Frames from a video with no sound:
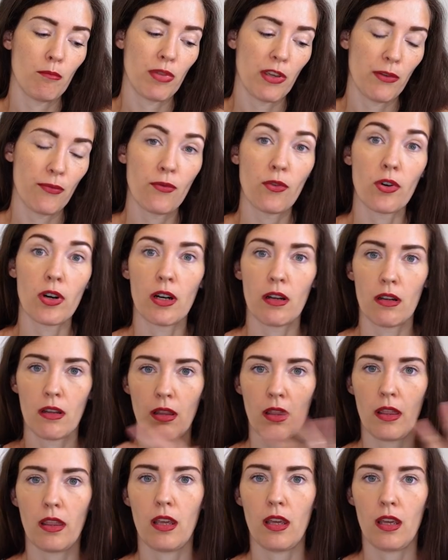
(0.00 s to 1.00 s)

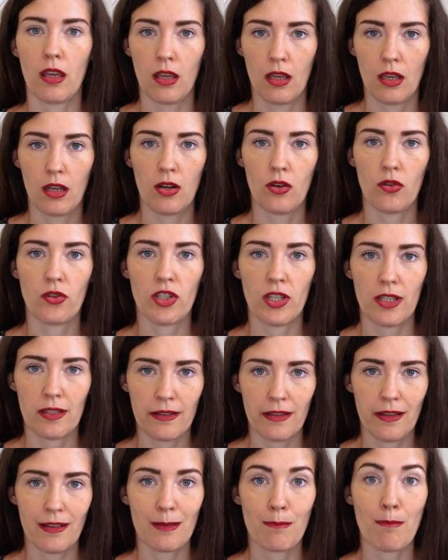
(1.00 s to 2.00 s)
before the
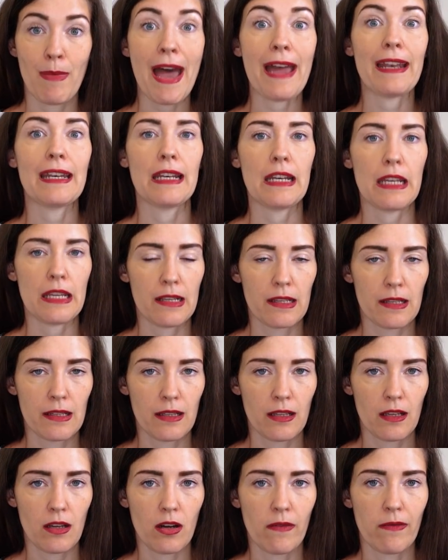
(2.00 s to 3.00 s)
logistics
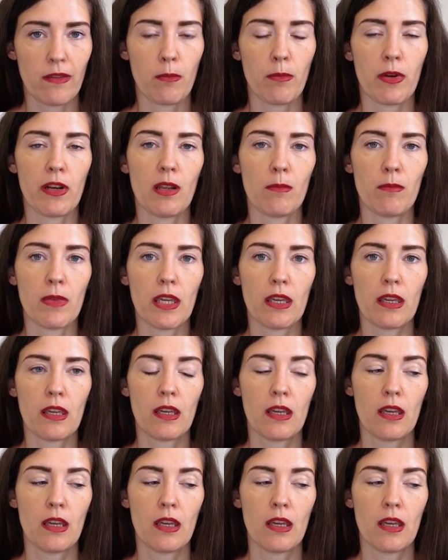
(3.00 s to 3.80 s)
madness of the pandemic